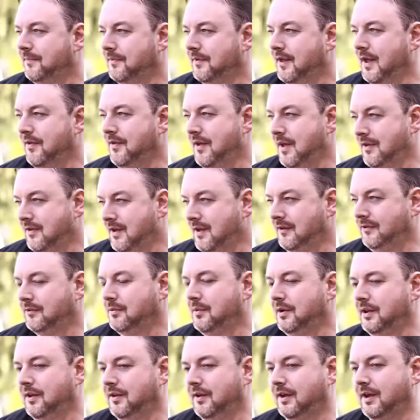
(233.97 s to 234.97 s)
And that's
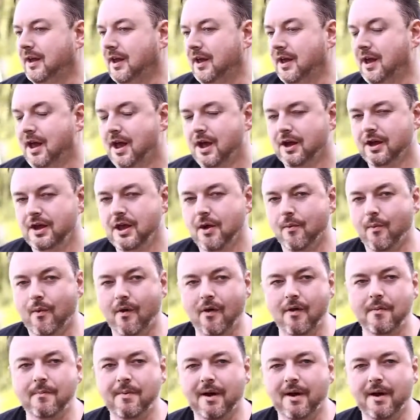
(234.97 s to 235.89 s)
really the key. You know, Warren